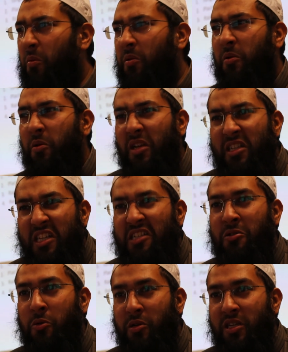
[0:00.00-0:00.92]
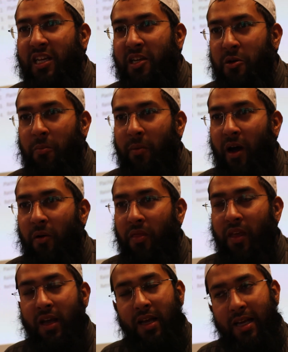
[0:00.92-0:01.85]
you're distorting your
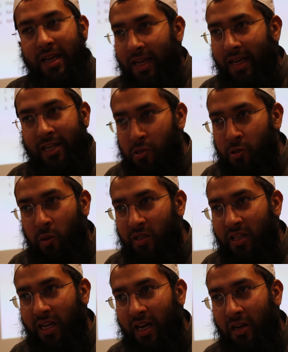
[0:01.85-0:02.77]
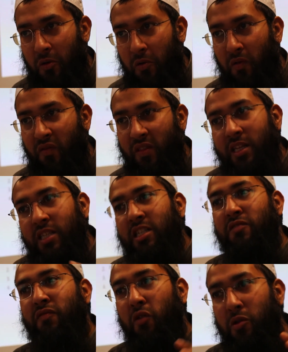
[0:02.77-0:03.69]
mouth. It's not takalluf. This
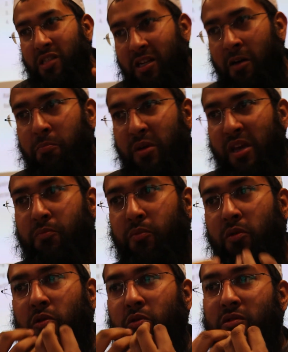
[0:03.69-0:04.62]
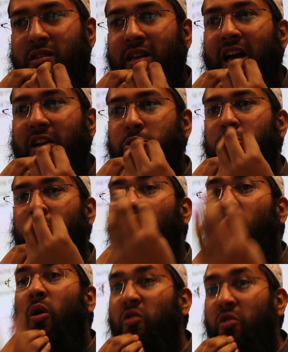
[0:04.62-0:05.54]
is for some people whose
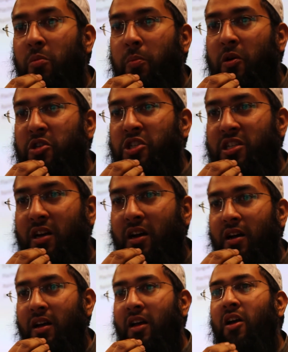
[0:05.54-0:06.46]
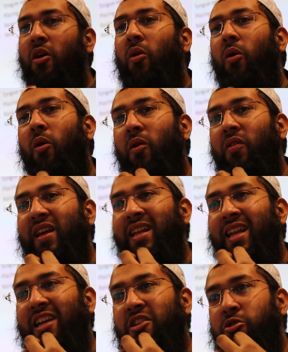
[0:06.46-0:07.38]
natural oral posture or the
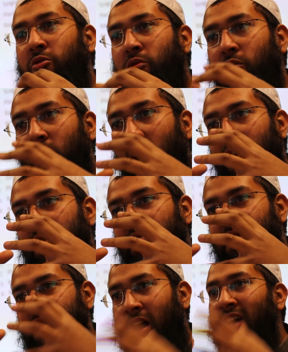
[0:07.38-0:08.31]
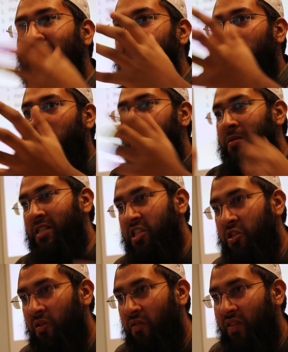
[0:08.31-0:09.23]
natural kind of size or
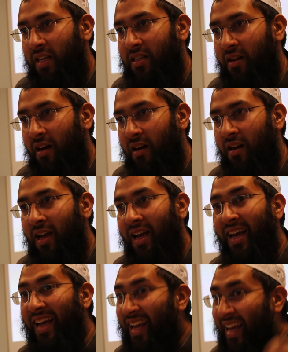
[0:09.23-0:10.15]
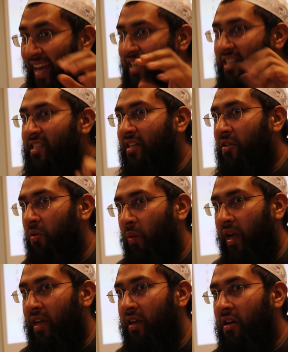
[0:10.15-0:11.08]
position of their tongue gets in the
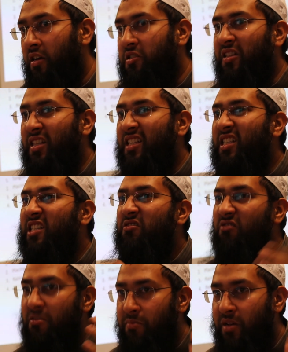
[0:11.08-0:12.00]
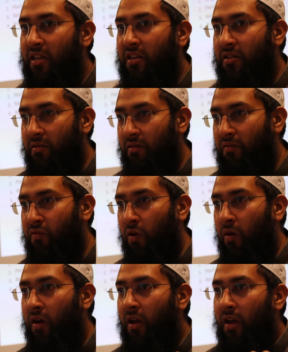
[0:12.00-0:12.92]
way. So this is remedial
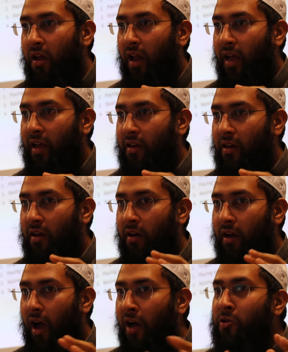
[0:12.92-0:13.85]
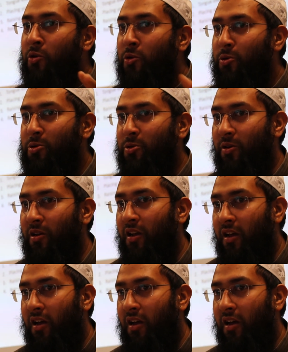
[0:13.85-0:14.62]
for like unusual